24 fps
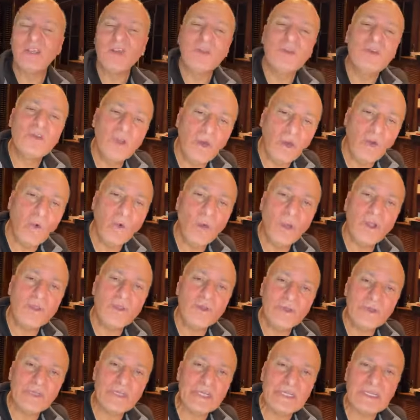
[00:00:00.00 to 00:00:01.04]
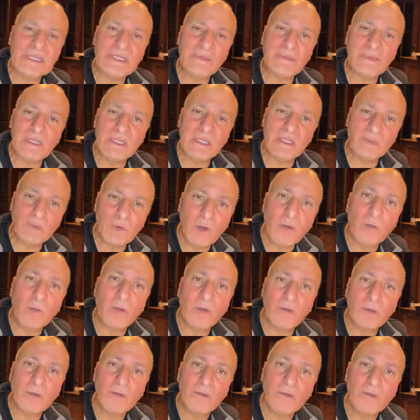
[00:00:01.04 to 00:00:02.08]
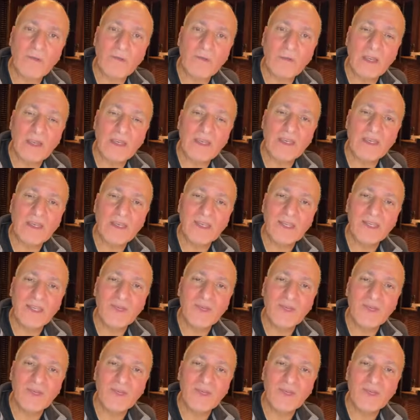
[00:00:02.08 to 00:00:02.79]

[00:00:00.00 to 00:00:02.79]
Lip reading: You don't want your cheek to be immobile, right?